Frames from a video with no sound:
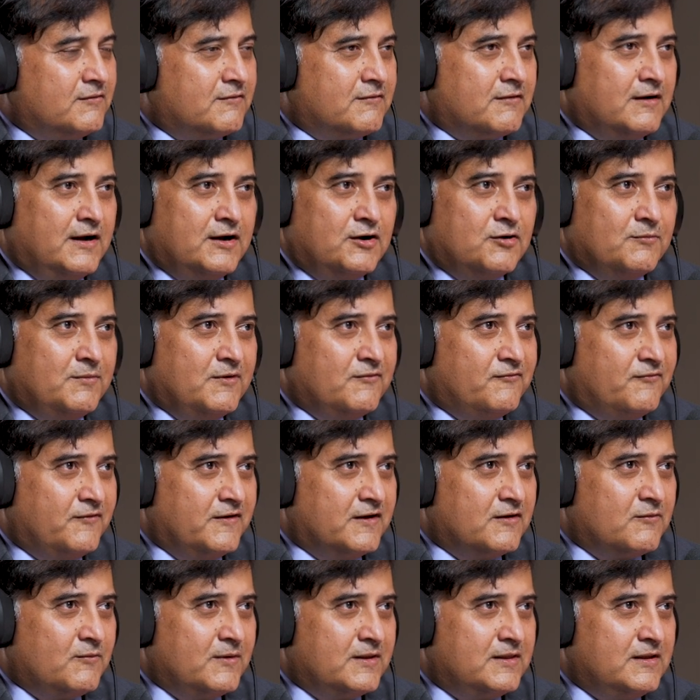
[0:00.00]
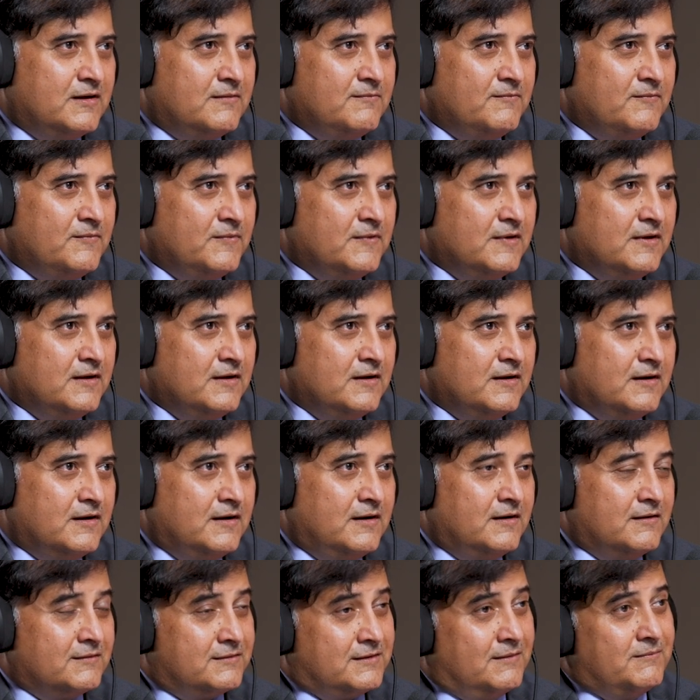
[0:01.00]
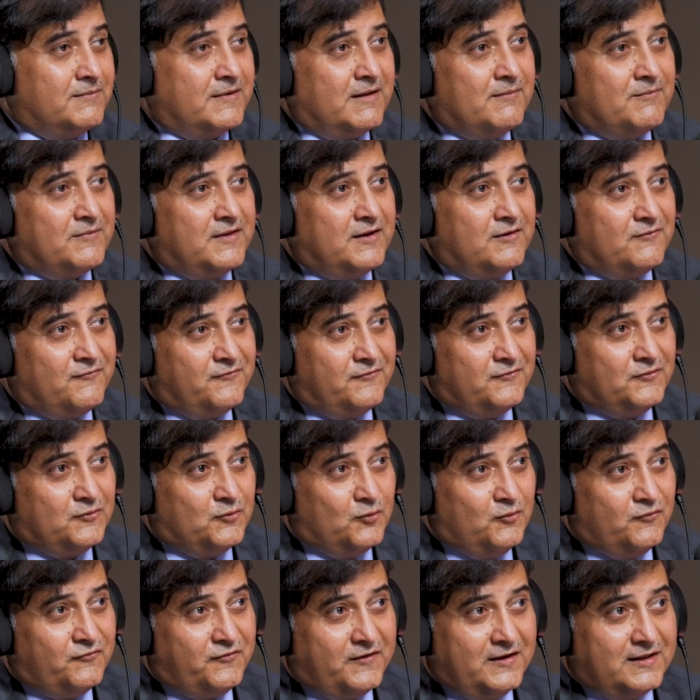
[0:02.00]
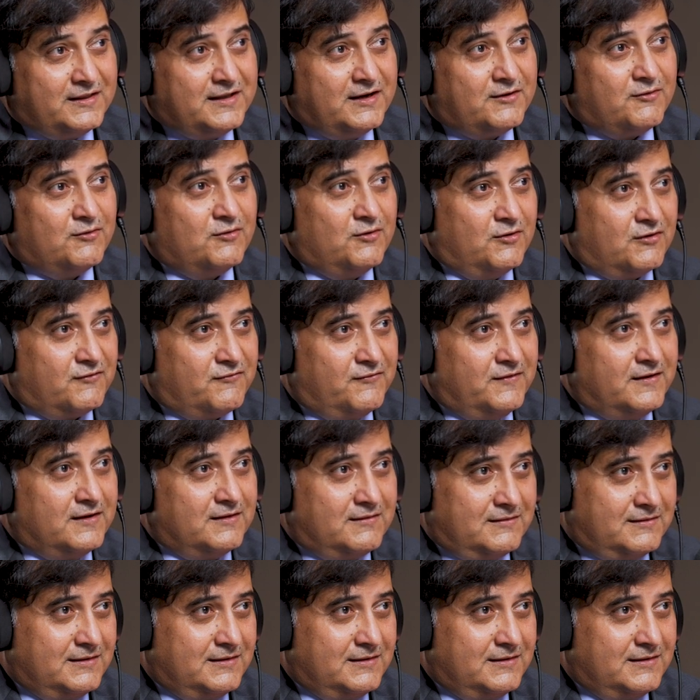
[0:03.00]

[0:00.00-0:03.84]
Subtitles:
Try to be fair with them. Sometimes they do feel that you're not fair.